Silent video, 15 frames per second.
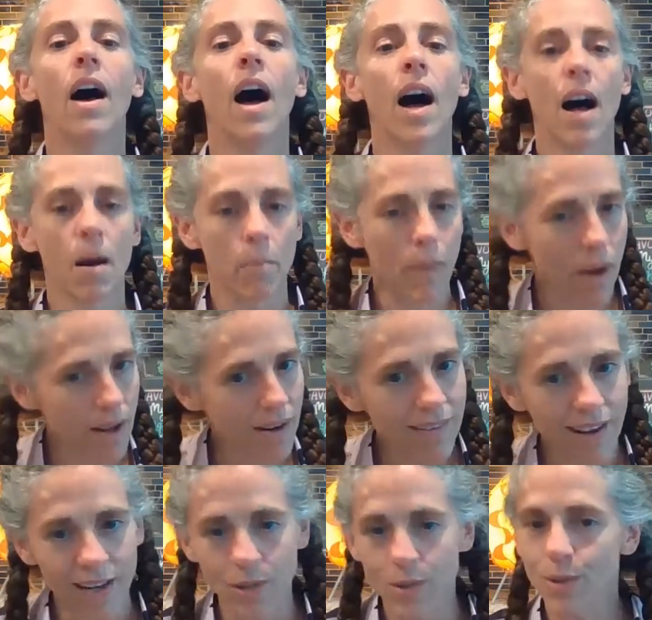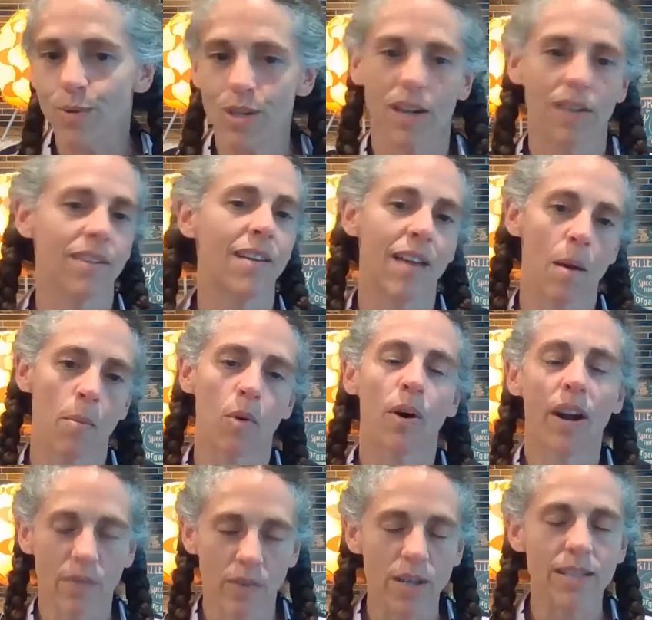But I do check that lab work
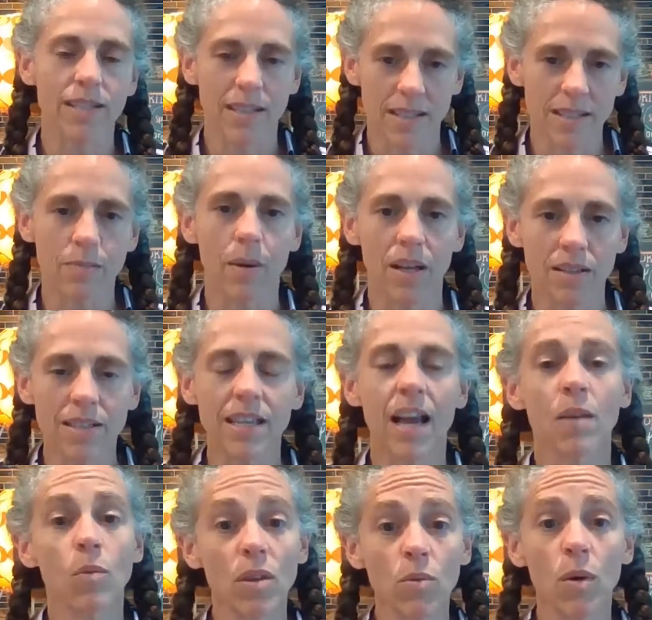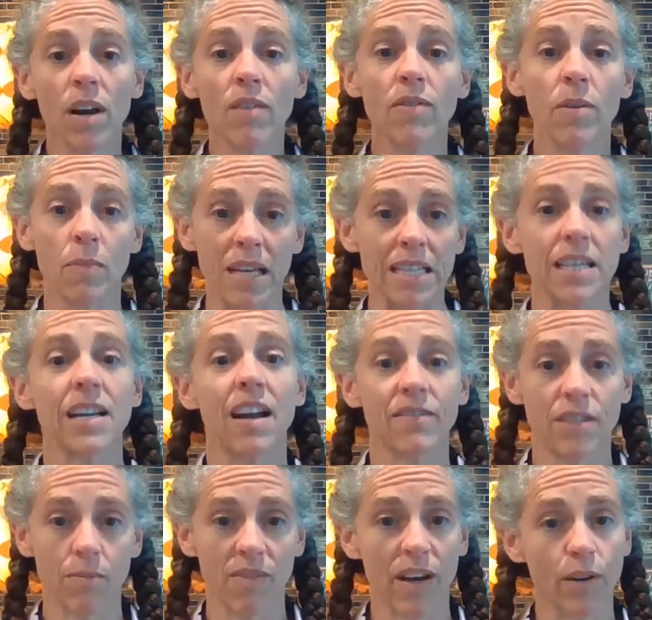every 6 months. And with one of them, he did have
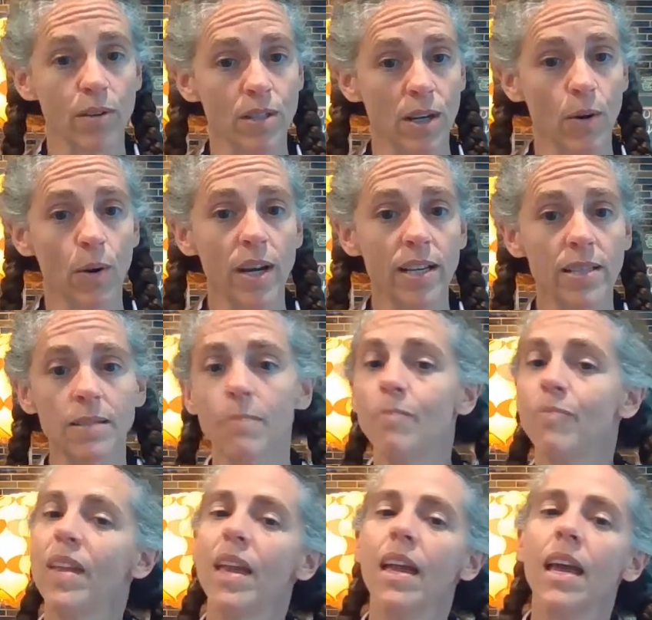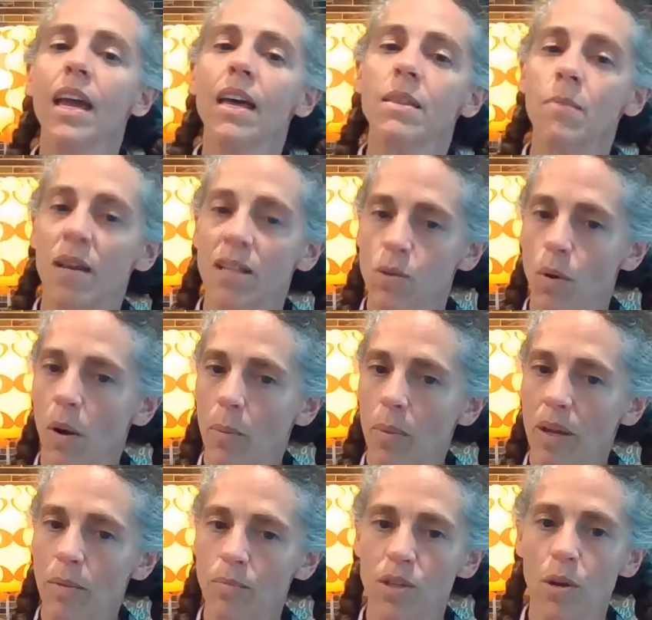some values increase. The meds were helping
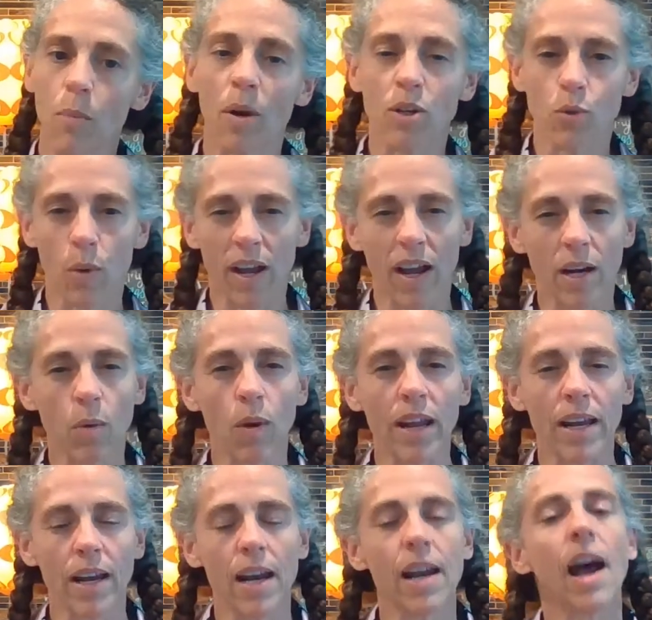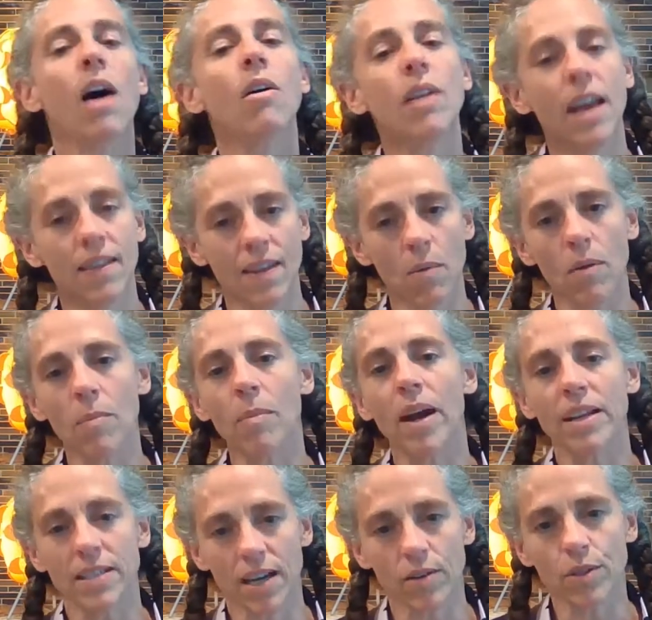him so much, we kind of waited it out and they went
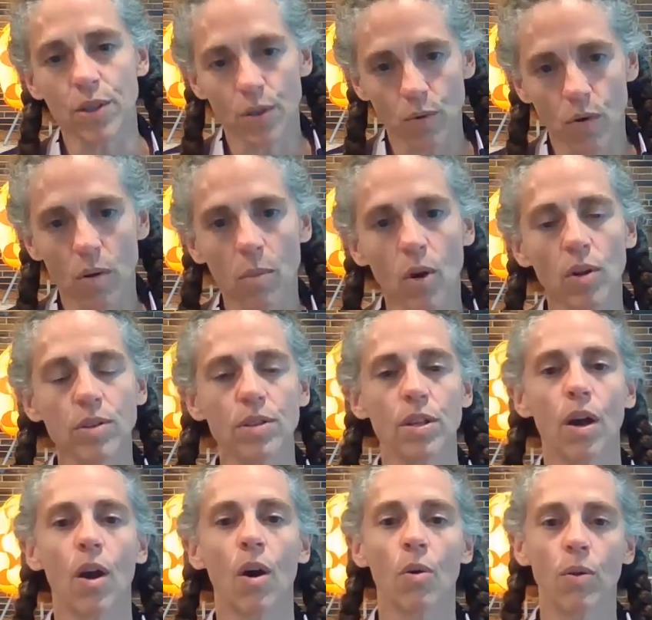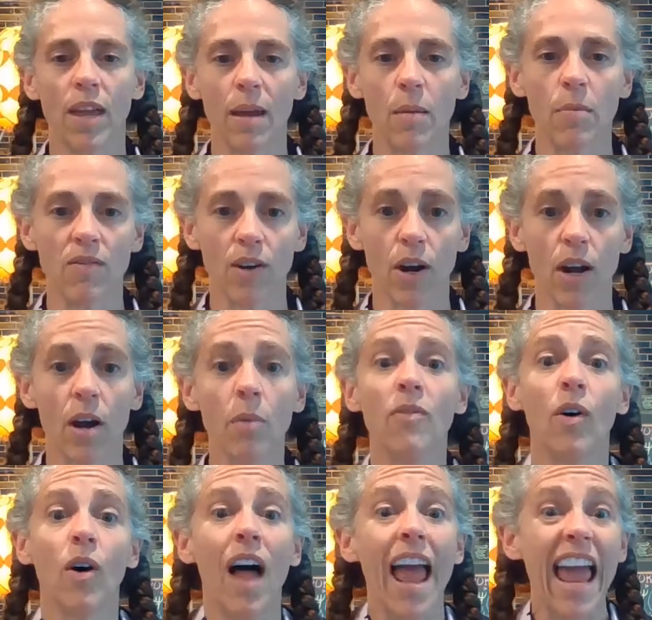back down to normal. So it can be very helpful.